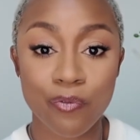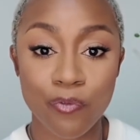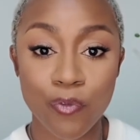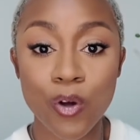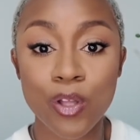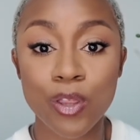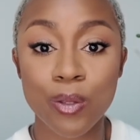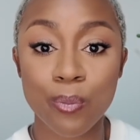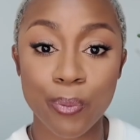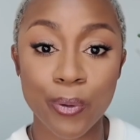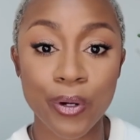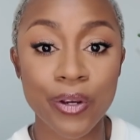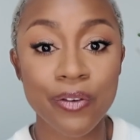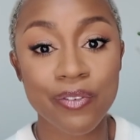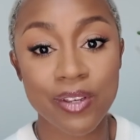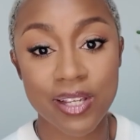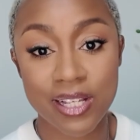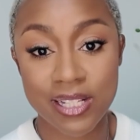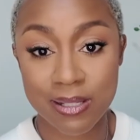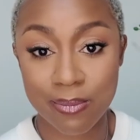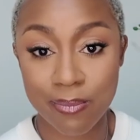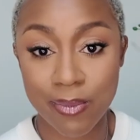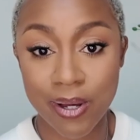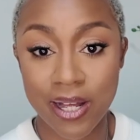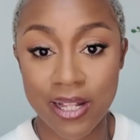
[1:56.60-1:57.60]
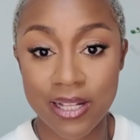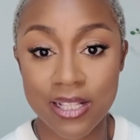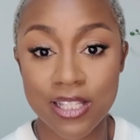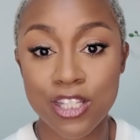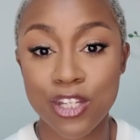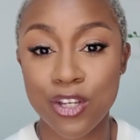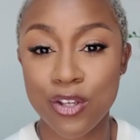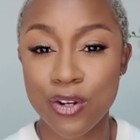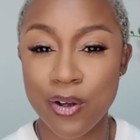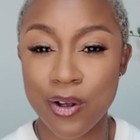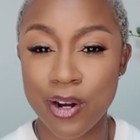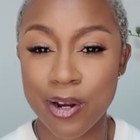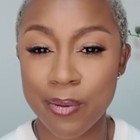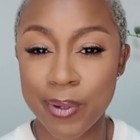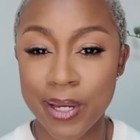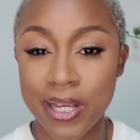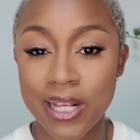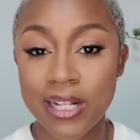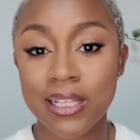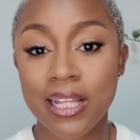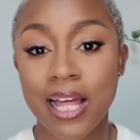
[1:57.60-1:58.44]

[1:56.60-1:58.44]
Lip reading: for the previous months. You know what I mean?